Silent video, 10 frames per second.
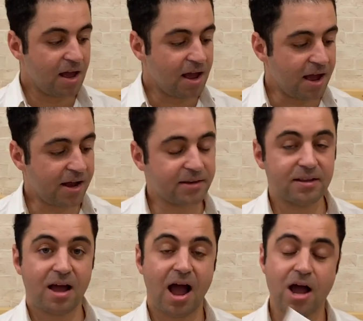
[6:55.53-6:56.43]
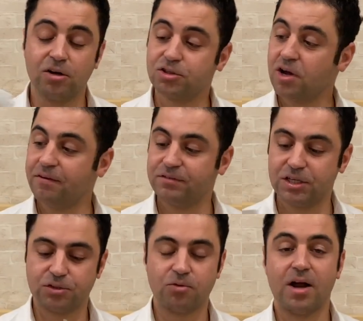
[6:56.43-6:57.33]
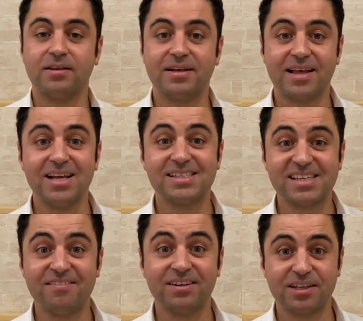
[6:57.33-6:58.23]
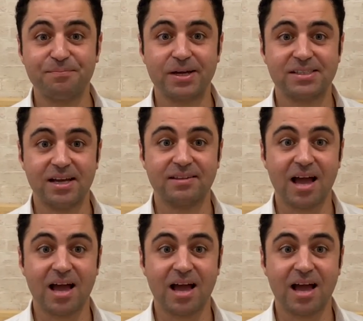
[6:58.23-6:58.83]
And I also have this one that has 70%